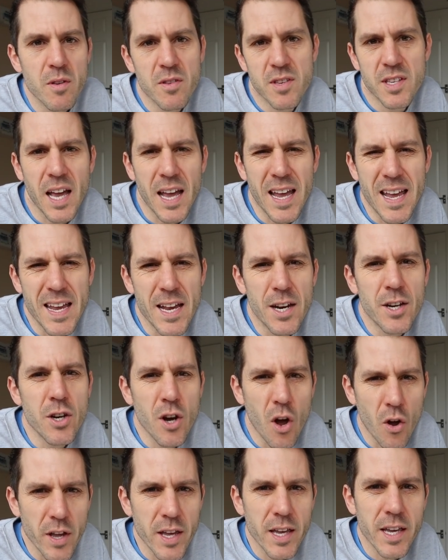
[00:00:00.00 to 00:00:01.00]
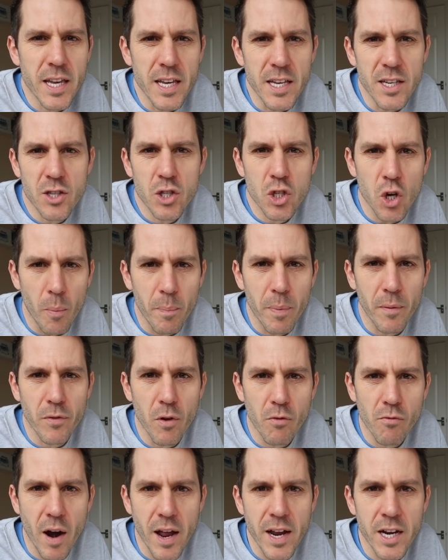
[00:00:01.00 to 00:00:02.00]
say, Nike's
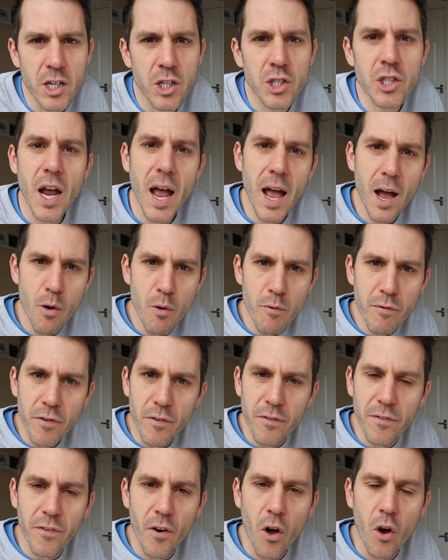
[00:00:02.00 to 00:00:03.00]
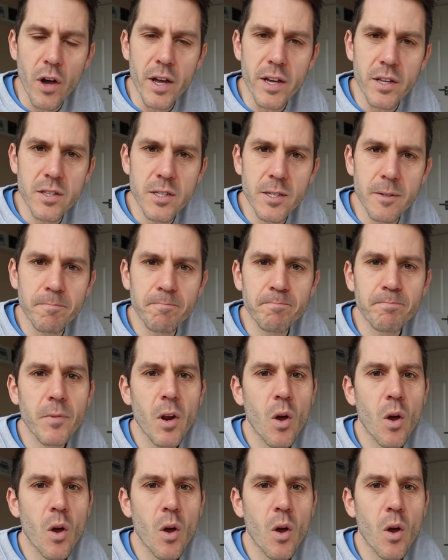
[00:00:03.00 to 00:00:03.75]
top-of-the-range Alpha Flies?